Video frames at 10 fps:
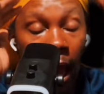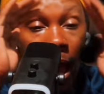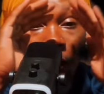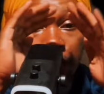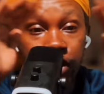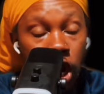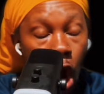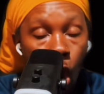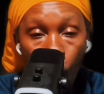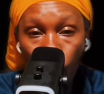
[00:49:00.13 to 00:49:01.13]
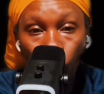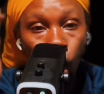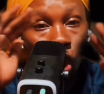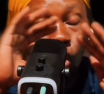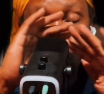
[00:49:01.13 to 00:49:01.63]
have no
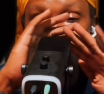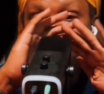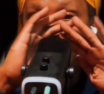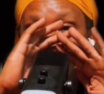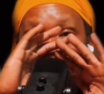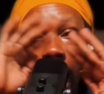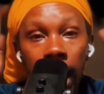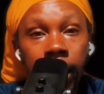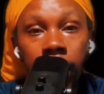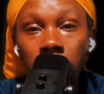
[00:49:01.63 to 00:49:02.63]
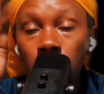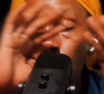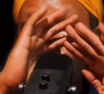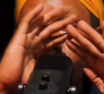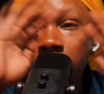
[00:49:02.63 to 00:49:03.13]
clue, no idea,
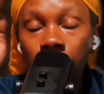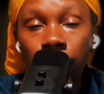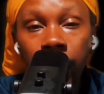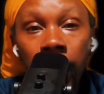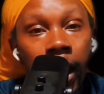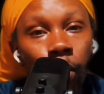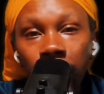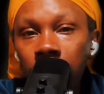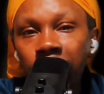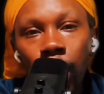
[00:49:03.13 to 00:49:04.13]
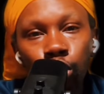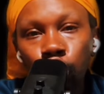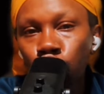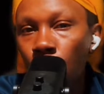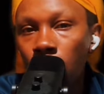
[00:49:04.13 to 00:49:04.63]
no nothing. It wasn't even no
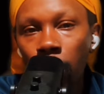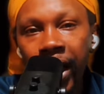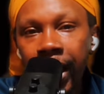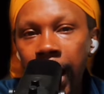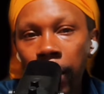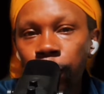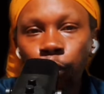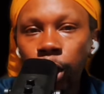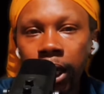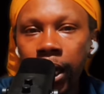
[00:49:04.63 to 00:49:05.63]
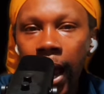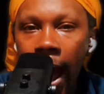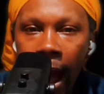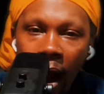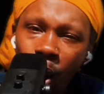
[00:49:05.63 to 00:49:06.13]
struggle in the freaking
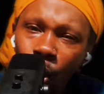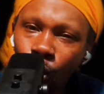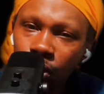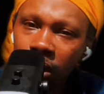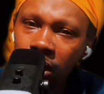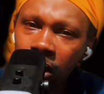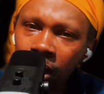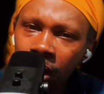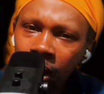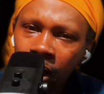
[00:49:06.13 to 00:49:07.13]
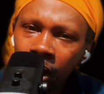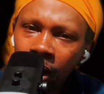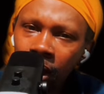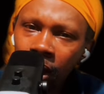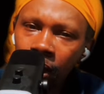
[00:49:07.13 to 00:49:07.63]
house.
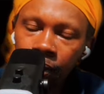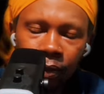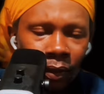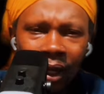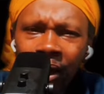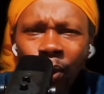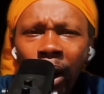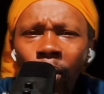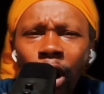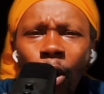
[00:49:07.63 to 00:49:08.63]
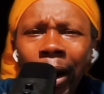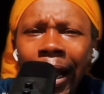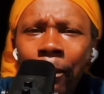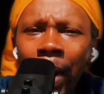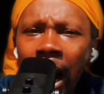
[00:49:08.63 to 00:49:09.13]
We don't know where they
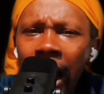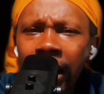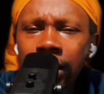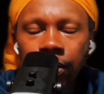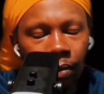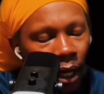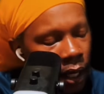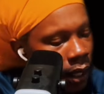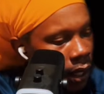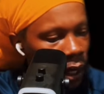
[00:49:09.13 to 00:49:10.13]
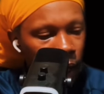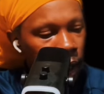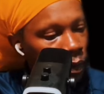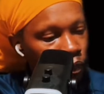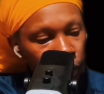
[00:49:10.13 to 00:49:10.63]
bodies,
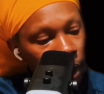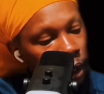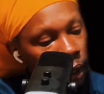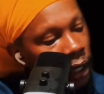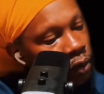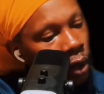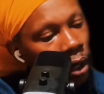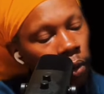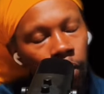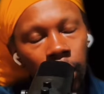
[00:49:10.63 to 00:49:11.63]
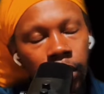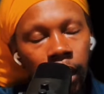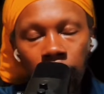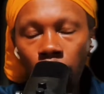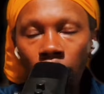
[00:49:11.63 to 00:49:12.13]
man. That's one of the ones
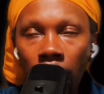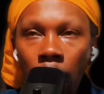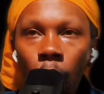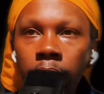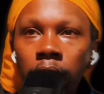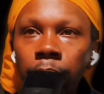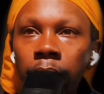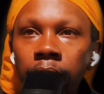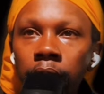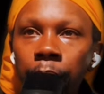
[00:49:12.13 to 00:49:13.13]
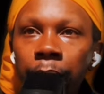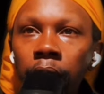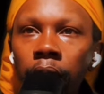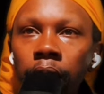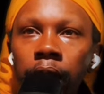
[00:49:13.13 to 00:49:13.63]
that I wake up in the
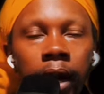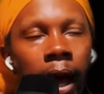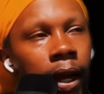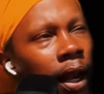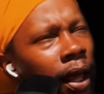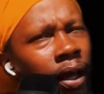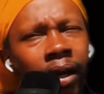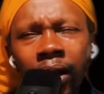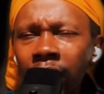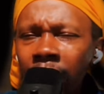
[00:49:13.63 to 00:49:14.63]
middle of the night like